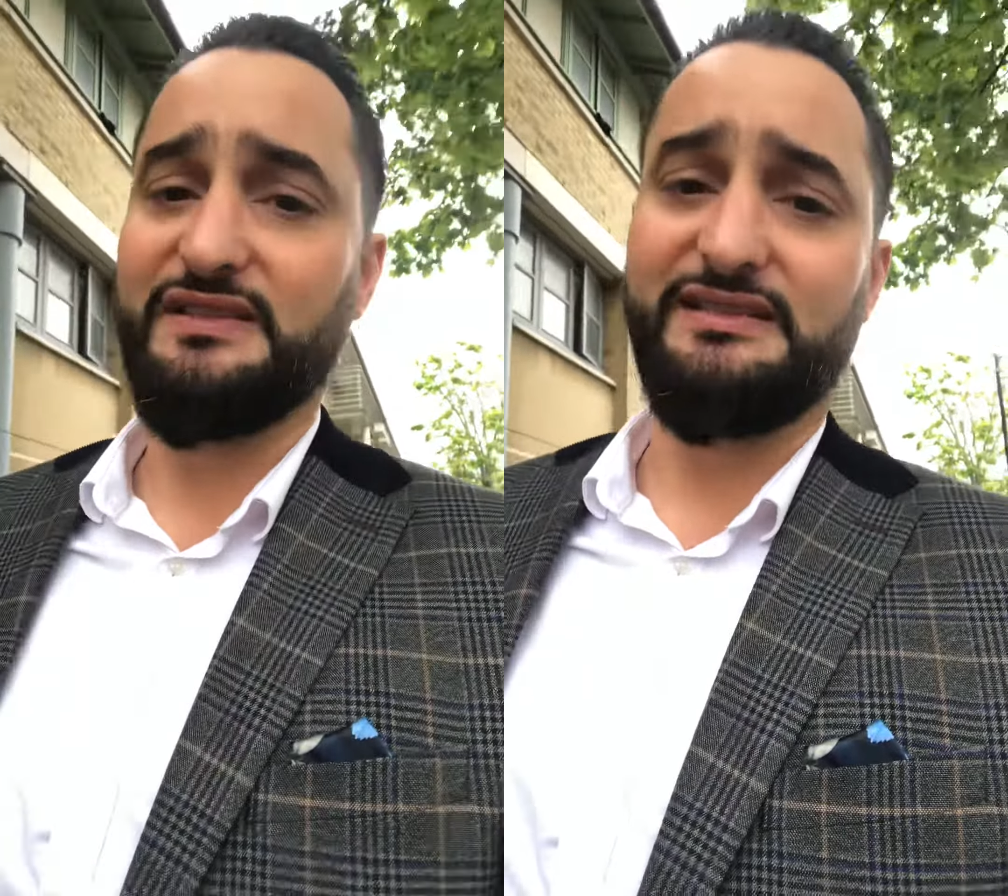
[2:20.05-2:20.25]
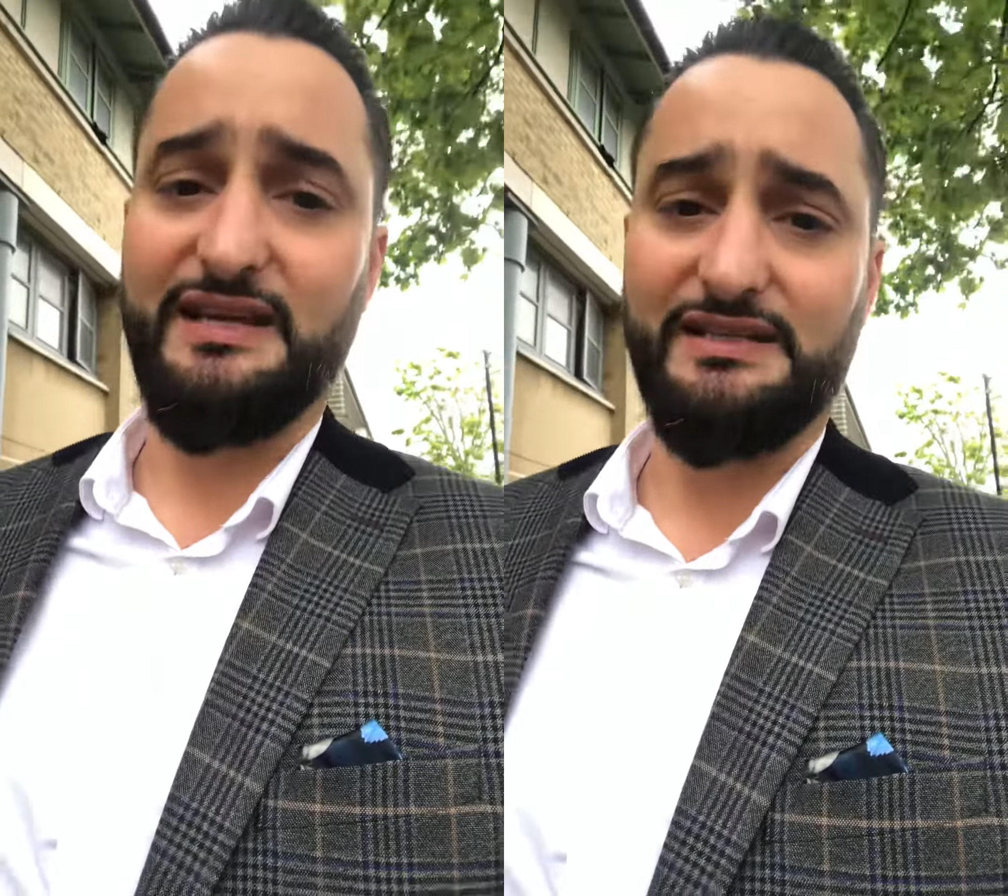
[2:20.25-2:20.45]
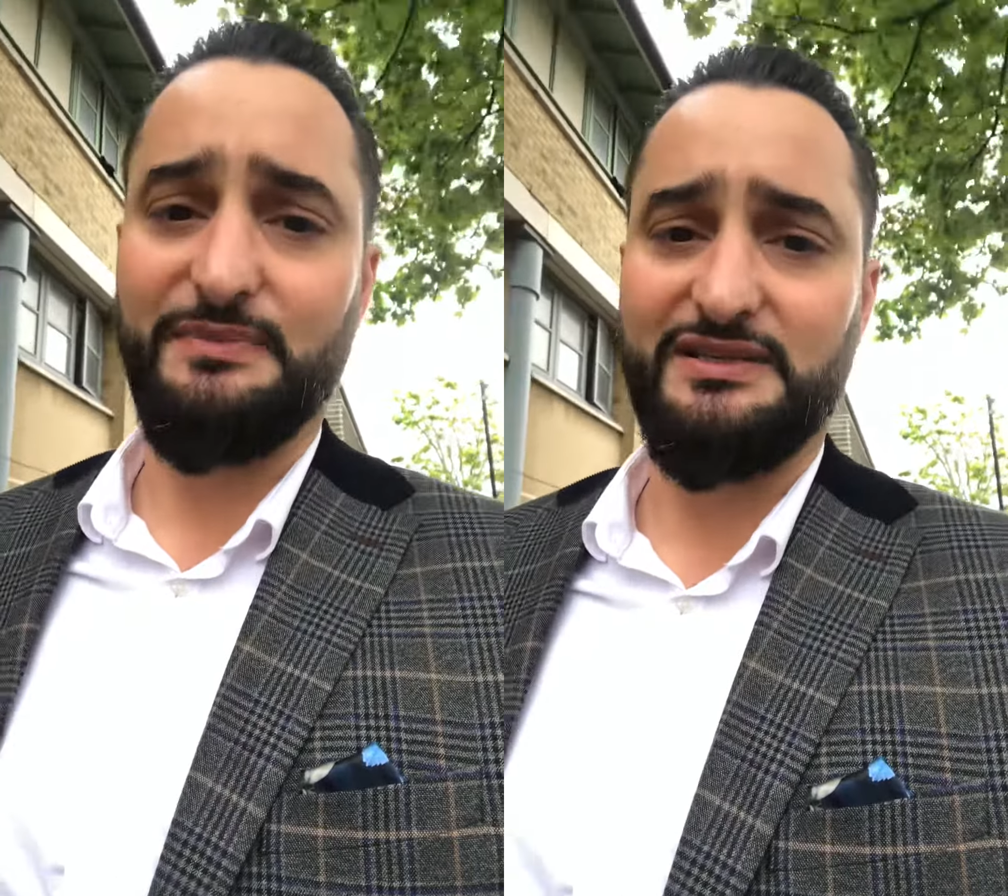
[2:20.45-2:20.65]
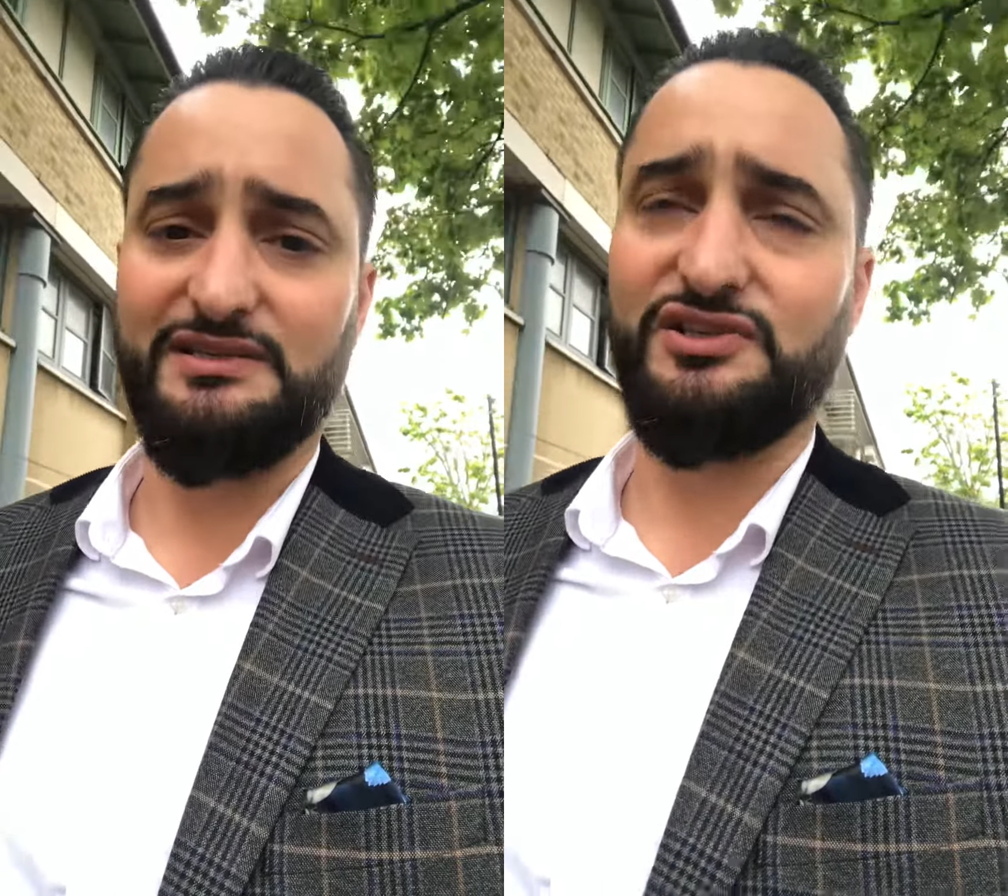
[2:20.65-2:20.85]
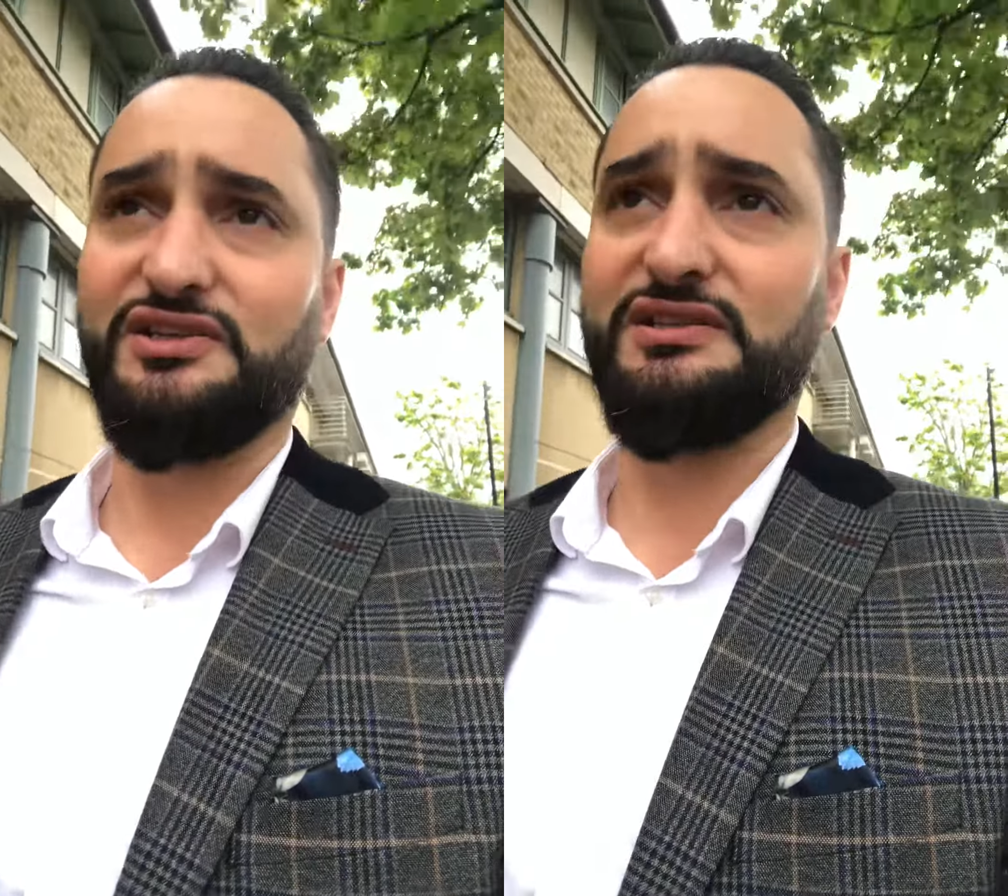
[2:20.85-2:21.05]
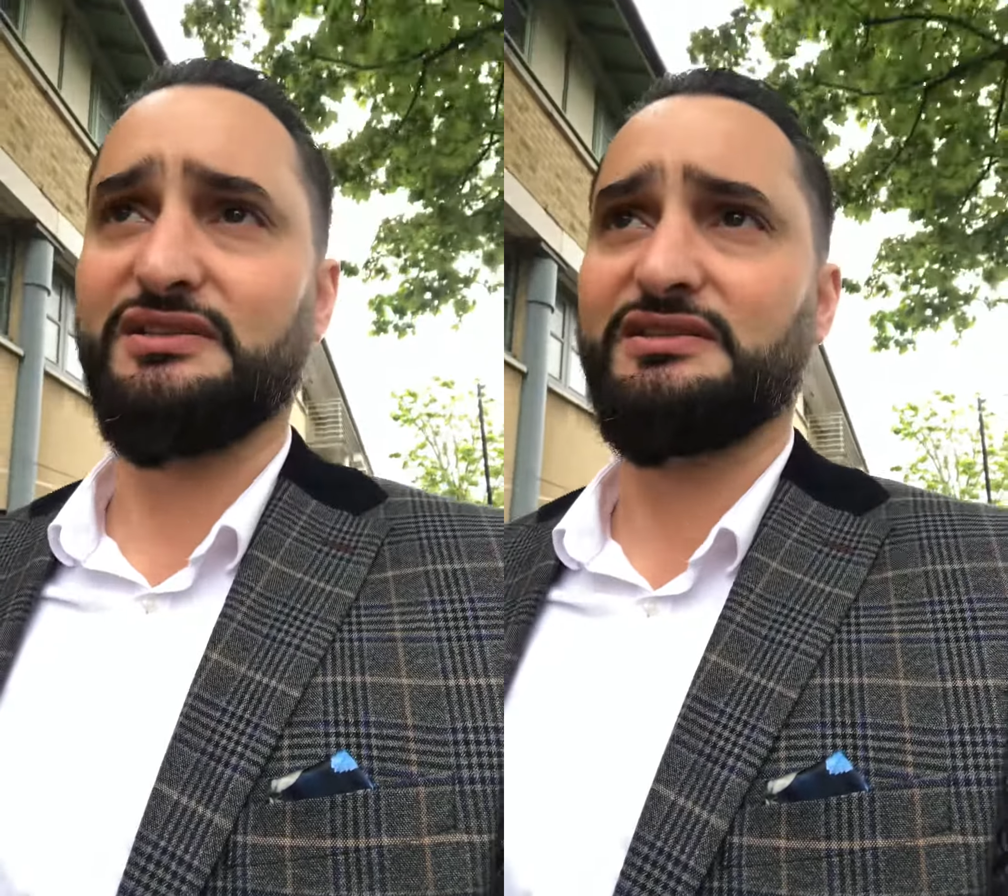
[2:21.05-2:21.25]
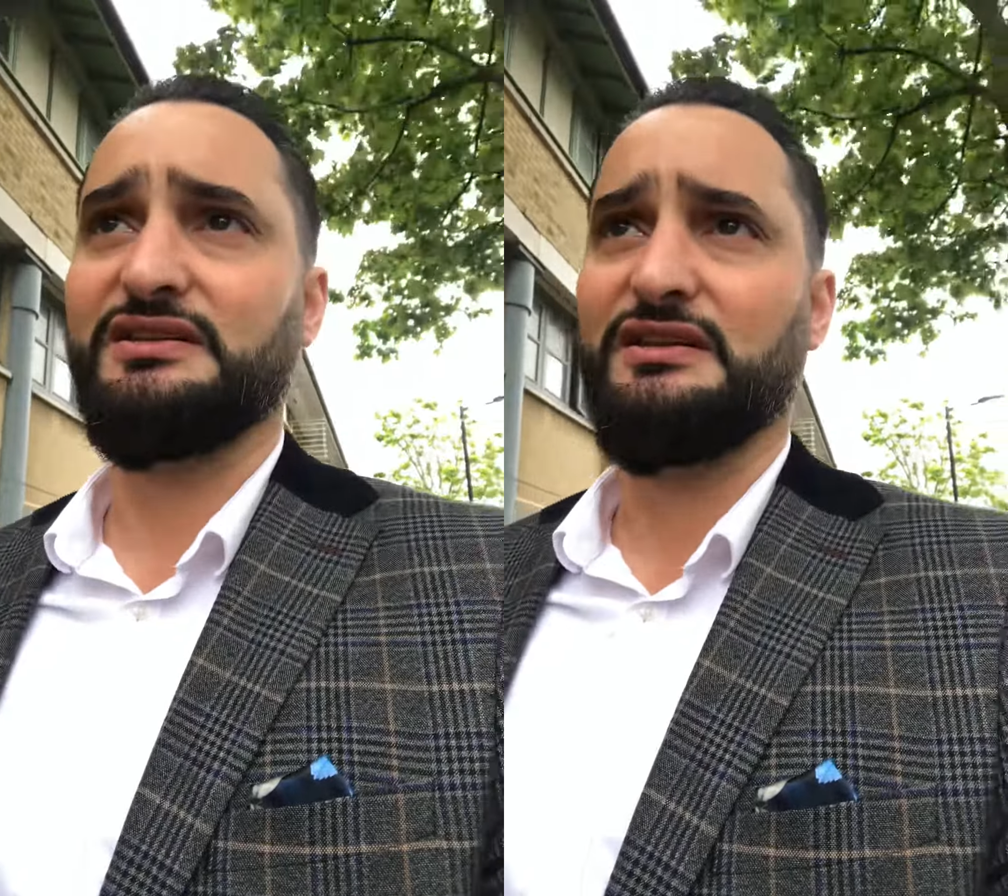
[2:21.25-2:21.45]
text messages,